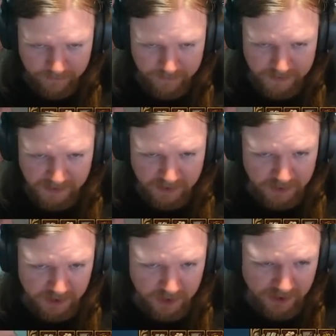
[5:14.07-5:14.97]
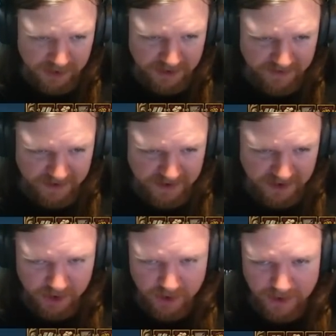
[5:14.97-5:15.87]
It's because the colonies are fighting
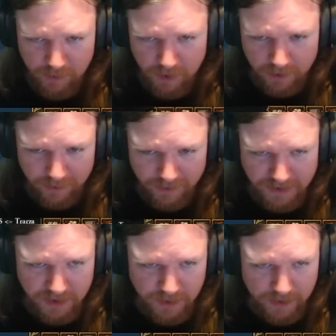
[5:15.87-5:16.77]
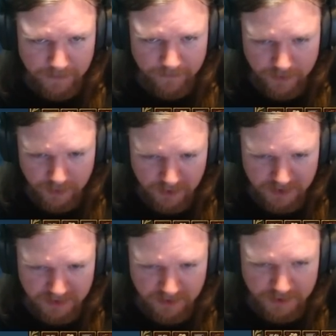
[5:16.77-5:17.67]
each other. How are the colonies doing? You
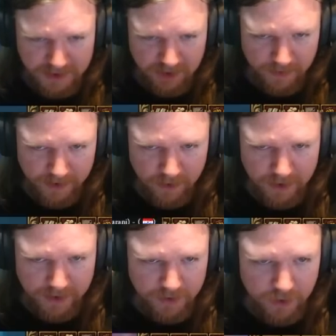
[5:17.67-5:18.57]
guys are doing terribly on land.